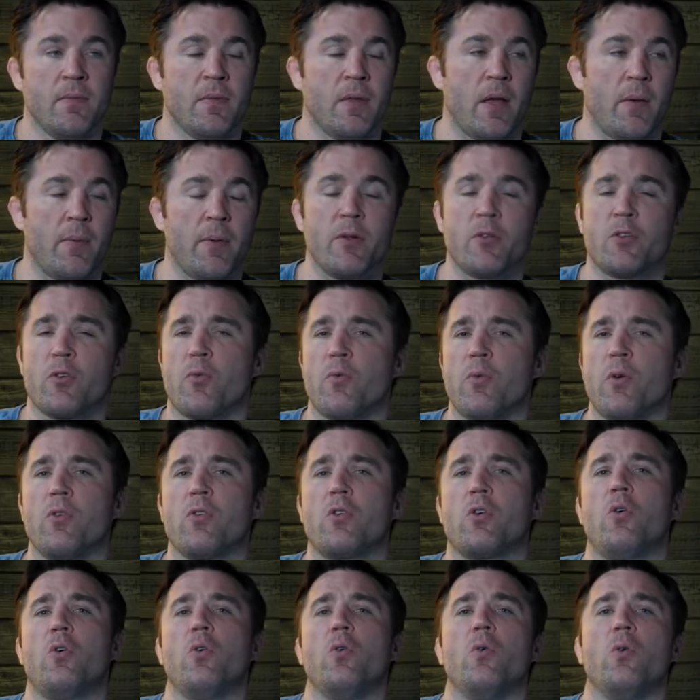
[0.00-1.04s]
I mean, it was a real
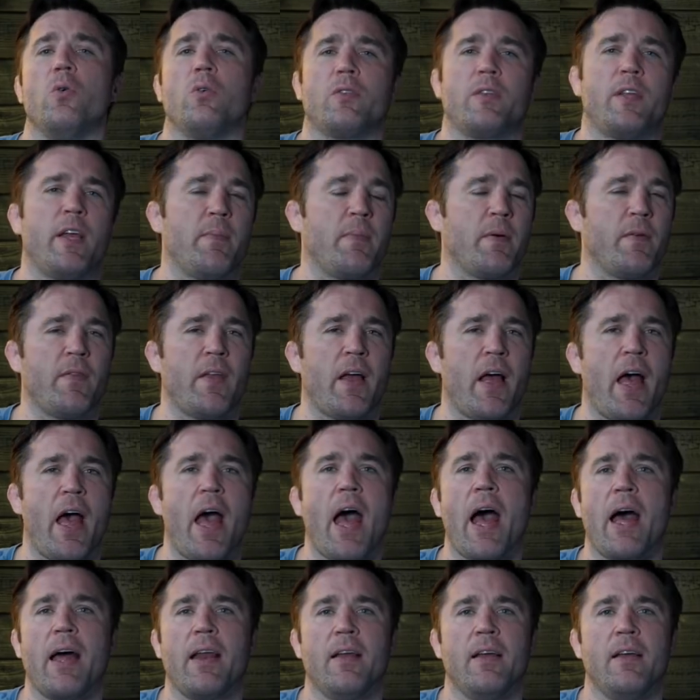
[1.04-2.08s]
cool tip of the
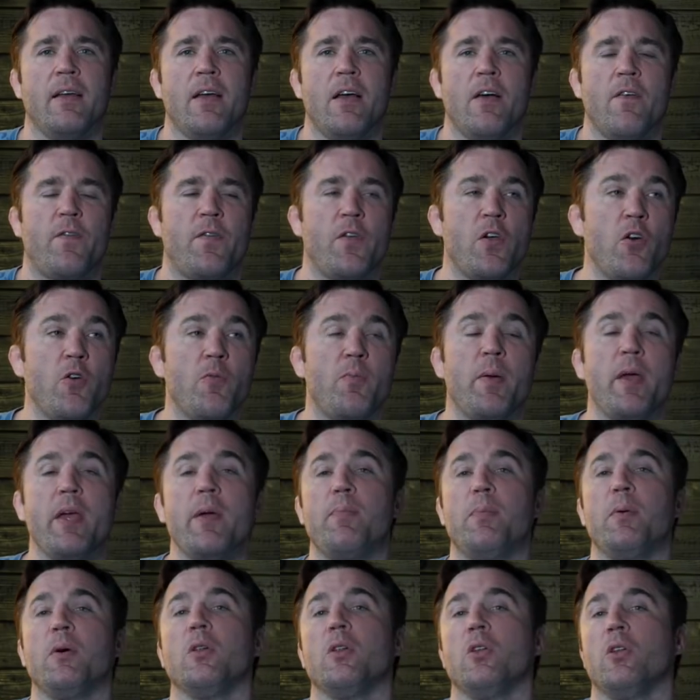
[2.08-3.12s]
hat. Few
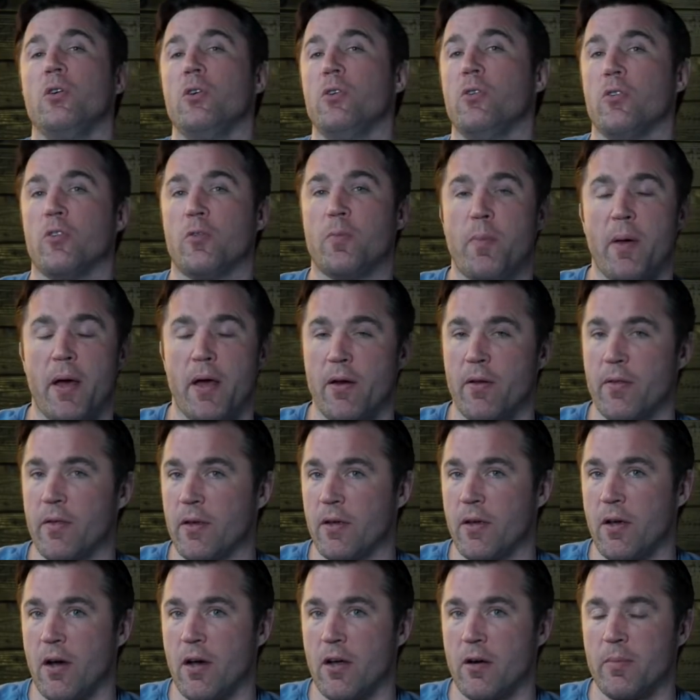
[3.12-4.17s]
people lose better
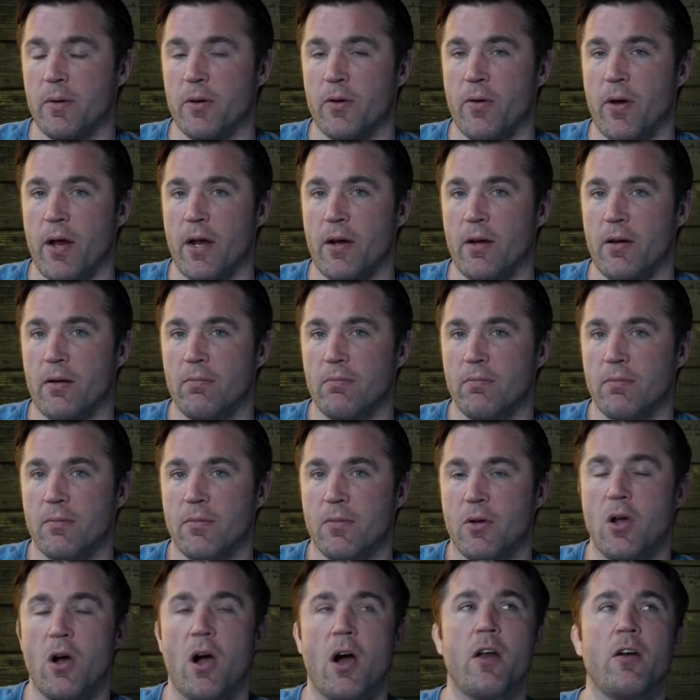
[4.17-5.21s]
than Conor McGregor.
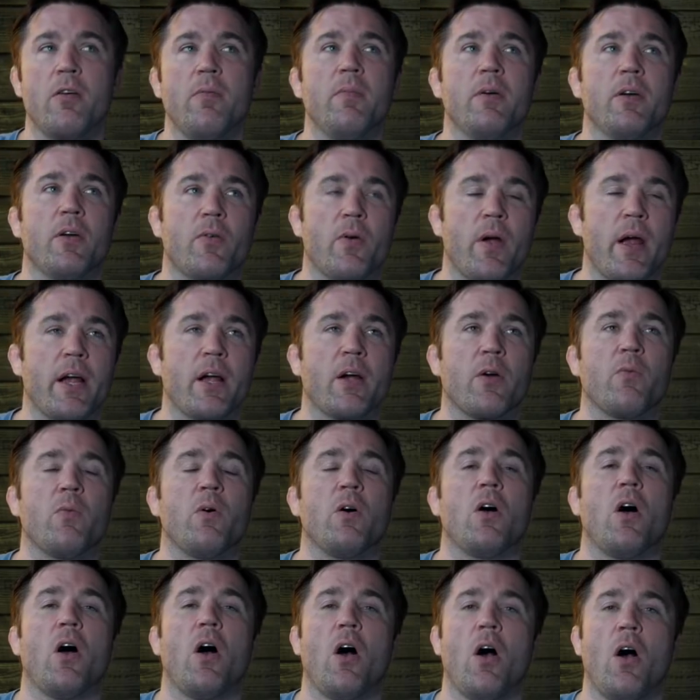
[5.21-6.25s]
Conor McGregor
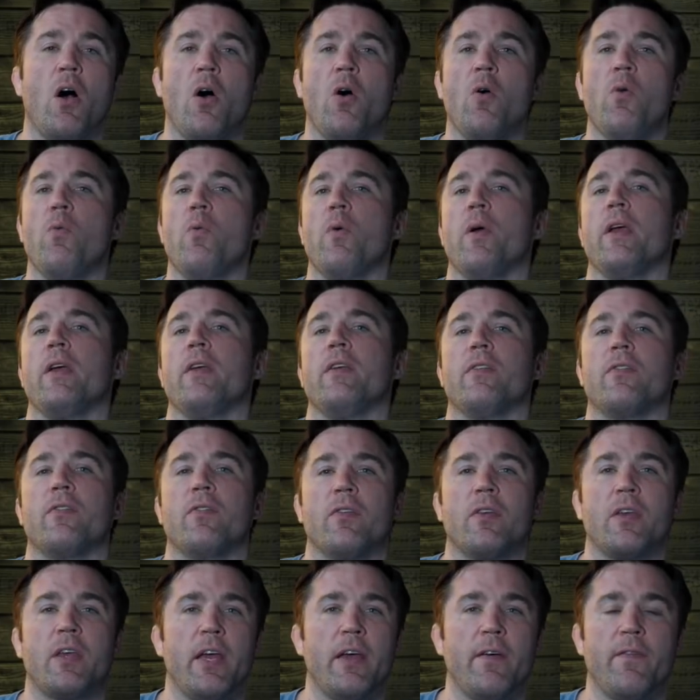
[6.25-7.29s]
will
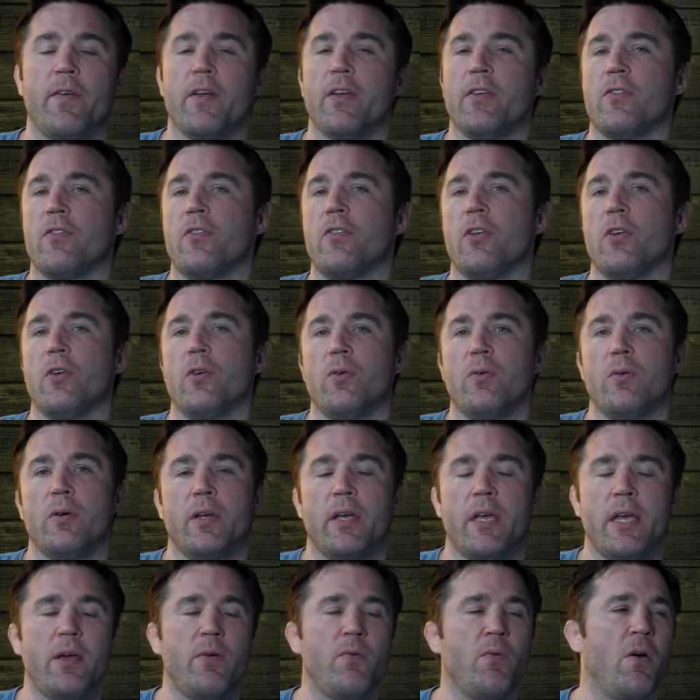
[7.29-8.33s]
always give his due.
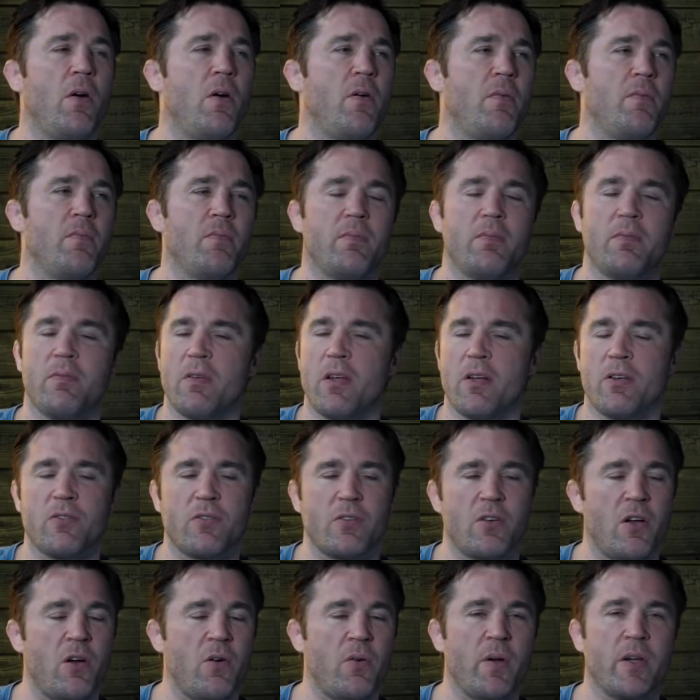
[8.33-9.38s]
He won't,
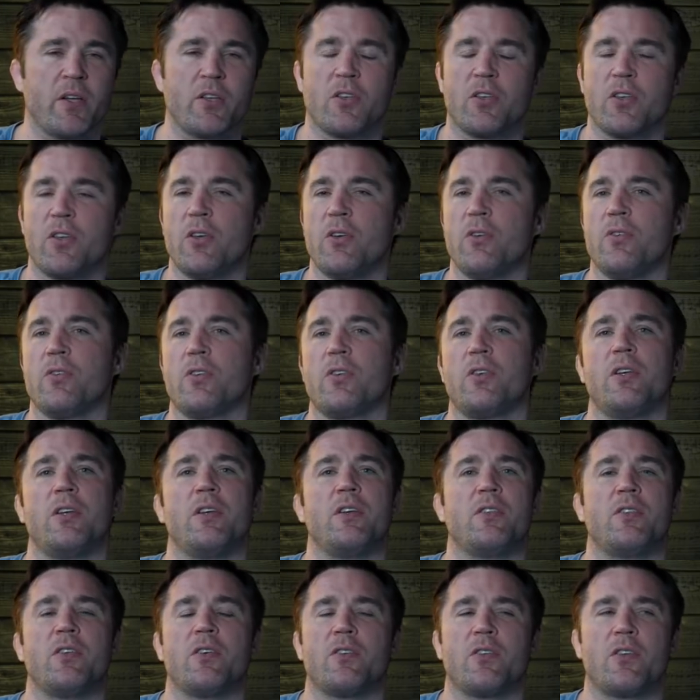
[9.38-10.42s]
there's no
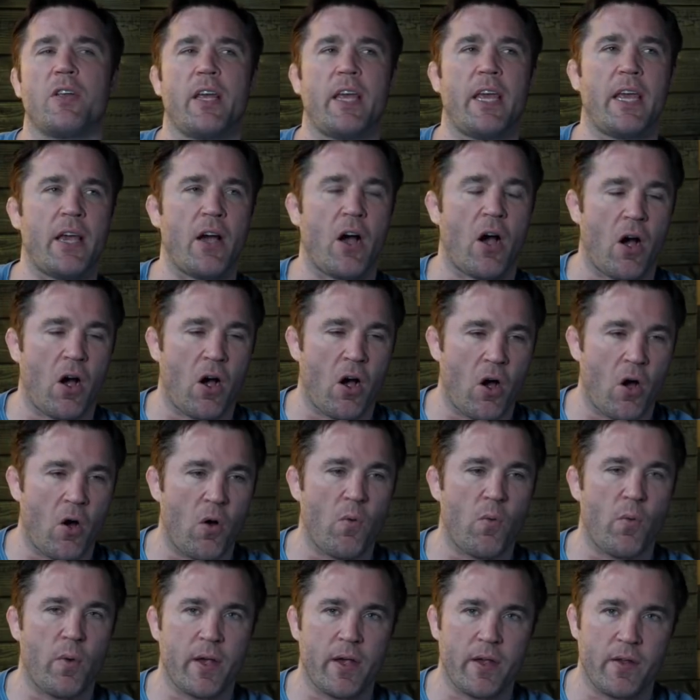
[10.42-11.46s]
excuses. He
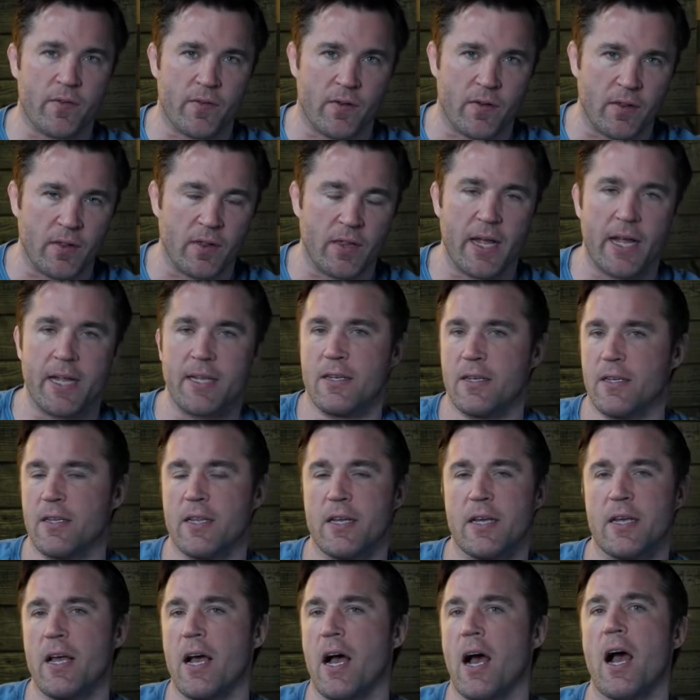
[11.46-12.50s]
always lets
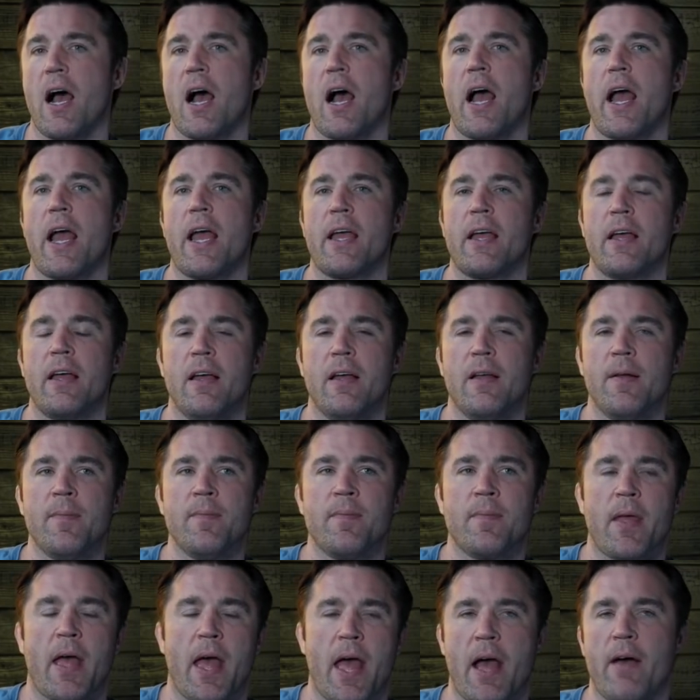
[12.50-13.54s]
the guy
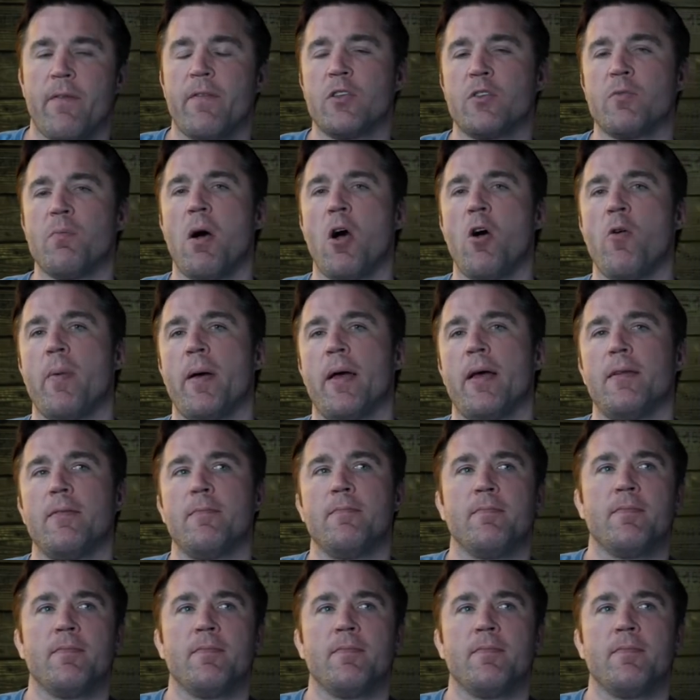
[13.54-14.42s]
have his moment.